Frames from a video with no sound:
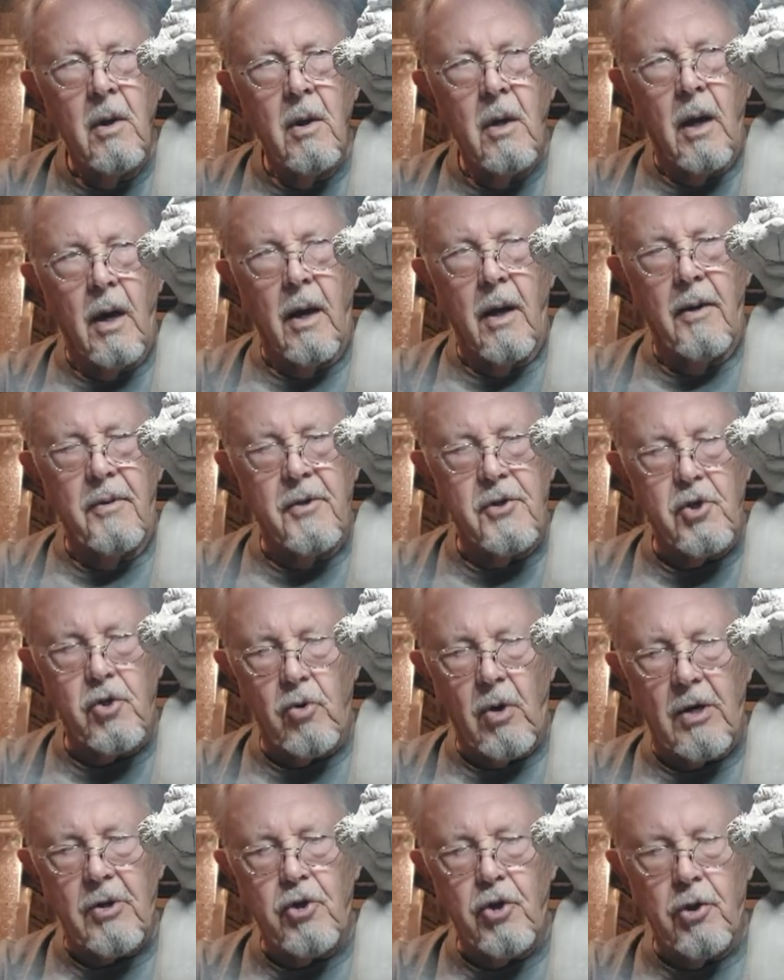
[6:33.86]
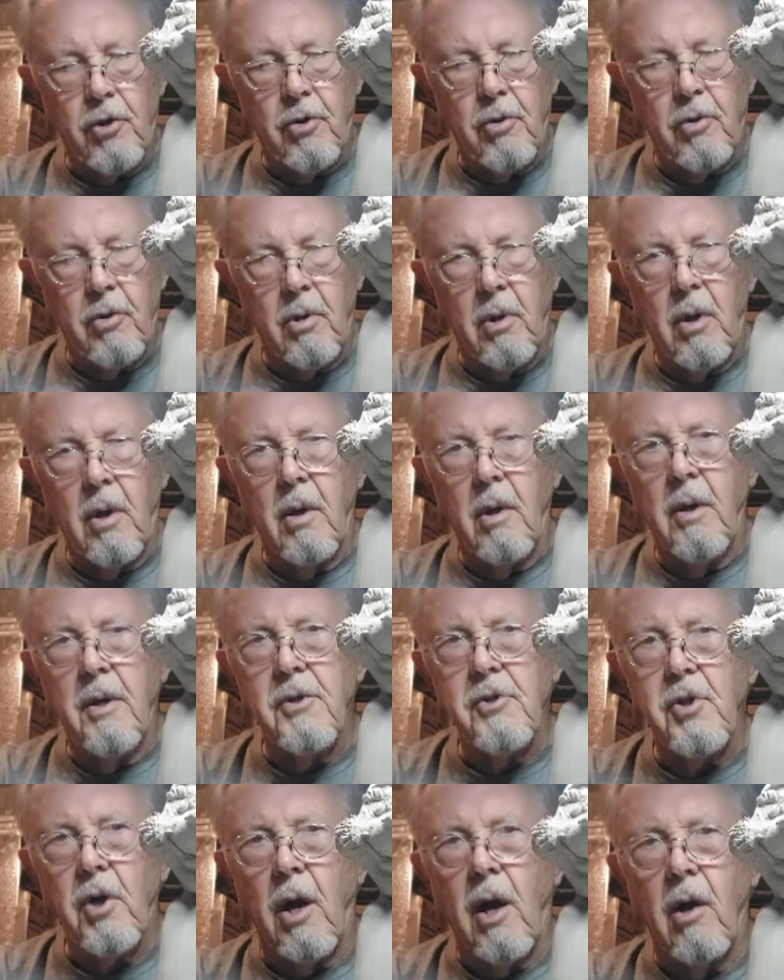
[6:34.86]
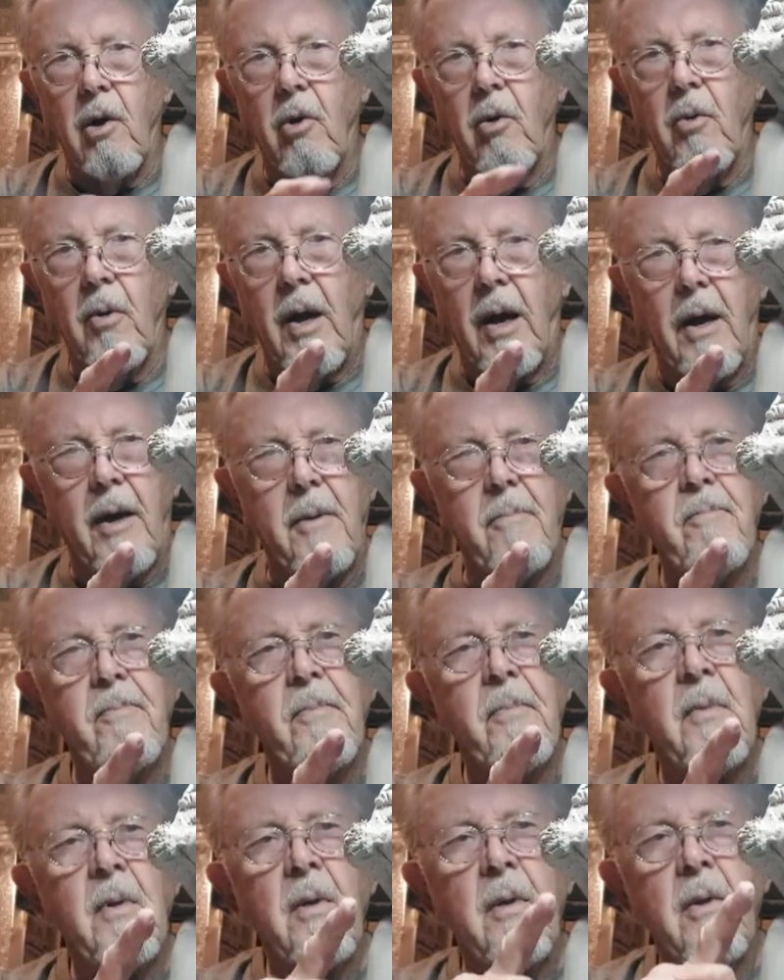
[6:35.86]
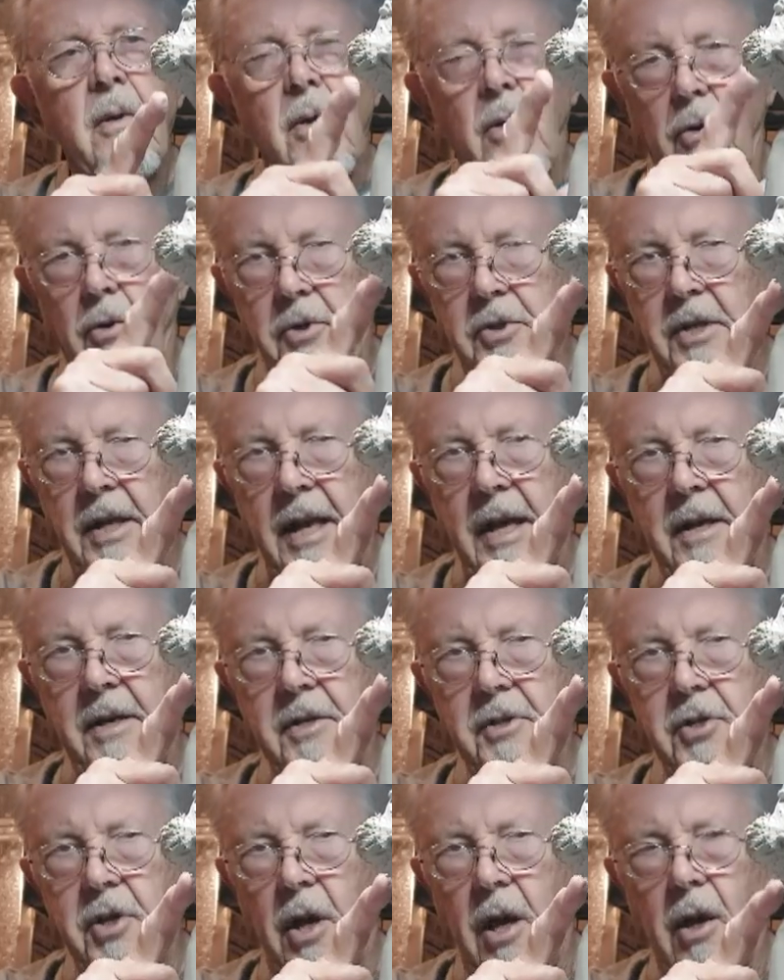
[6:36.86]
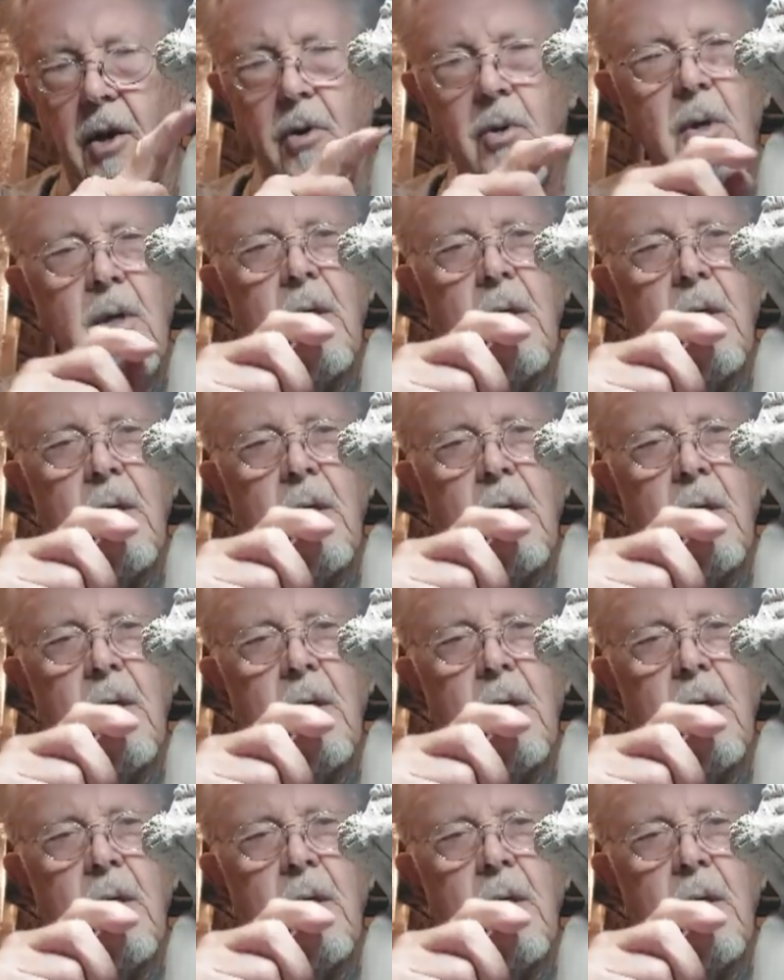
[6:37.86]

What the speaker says: The structure is hollow. Of course, the head is hollow.